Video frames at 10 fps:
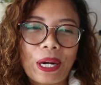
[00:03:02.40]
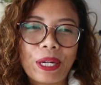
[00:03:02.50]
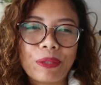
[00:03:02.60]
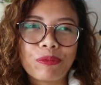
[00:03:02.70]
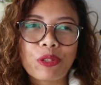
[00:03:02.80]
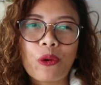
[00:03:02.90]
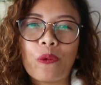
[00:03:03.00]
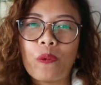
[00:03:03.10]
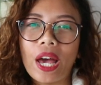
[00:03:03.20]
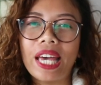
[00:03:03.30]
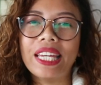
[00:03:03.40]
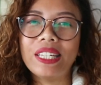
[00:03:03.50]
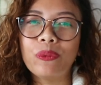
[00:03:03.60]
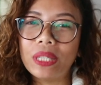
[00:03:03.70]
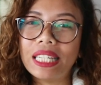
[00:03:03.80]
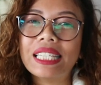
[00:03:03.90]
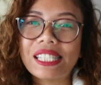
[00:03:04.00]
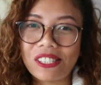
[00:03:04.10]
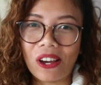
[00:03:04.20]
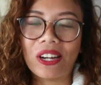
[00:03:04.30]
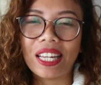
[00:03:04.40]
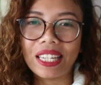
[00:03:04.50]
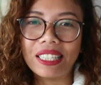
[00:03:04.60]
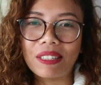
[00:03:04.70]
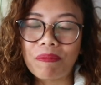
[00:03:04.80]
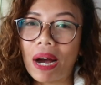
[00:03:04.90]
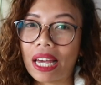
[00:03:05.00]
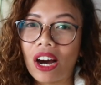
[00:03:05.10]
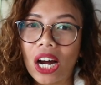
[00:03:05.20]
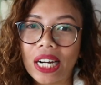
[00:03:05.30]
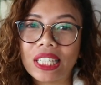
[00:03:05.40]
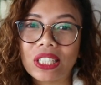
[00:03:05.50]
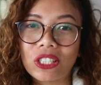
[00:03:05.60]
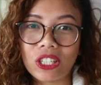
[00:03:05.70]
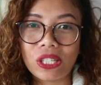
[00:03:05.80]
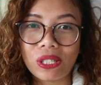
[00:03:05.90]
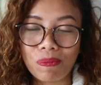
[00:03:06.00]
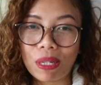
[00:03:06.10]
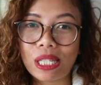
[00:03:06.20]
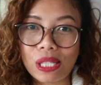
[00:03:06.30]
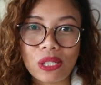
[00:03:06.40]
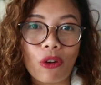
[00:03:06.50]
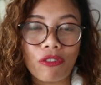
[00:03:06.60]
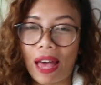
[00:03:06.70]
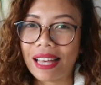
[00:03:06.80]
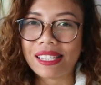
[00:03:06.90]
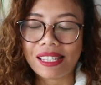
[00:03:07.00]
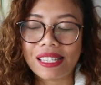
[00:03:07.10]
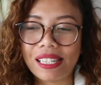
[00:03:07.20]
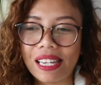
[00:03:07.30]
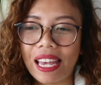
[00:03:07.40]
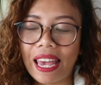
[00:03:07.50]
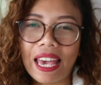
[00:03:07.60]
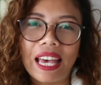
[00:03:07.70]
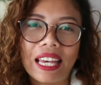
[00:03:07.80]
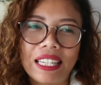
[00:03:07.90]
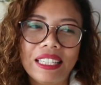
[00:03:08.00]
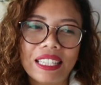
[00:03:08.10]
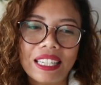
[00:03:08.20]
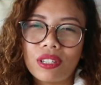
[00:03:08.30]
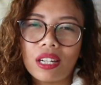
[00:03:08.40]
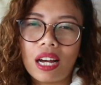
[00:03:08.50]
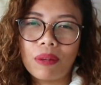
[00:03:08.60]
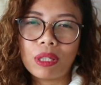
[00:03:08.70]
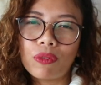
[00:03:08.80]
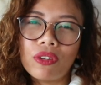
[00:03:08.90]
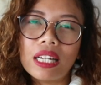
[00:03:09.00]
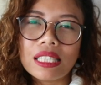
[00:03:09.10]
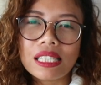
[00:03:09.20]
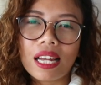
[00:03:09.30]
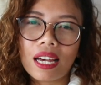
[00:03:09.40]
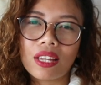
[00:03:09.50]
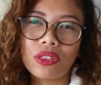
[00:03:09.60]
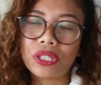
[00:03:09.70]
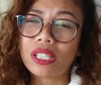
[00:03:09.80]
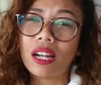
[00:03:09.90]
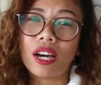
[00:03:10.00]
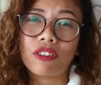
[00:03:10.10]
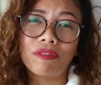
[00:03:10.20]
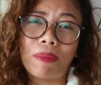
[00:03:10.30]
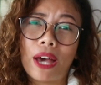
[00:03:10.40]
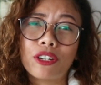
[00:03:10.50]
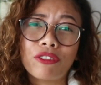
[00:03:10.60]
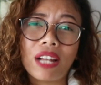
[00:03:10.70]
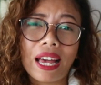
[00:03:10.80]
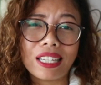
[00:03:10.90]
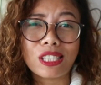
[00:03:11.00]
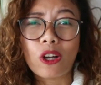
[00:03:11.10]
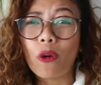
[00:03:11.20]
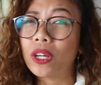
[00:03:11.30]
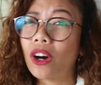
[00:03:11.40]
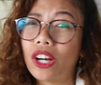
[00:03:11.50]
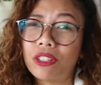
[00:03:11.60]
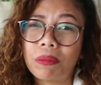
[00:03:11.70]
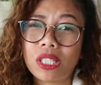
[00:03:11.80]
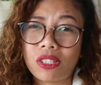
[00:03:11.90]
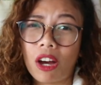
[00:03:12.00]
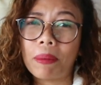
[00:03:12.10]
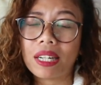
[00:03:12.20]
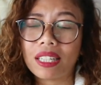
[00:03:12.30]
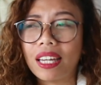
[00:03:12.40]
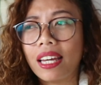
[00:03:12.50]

Um, when we started, my heart just beats so fast. And um, it feels like there's a lot of butterflies going on in my stomach.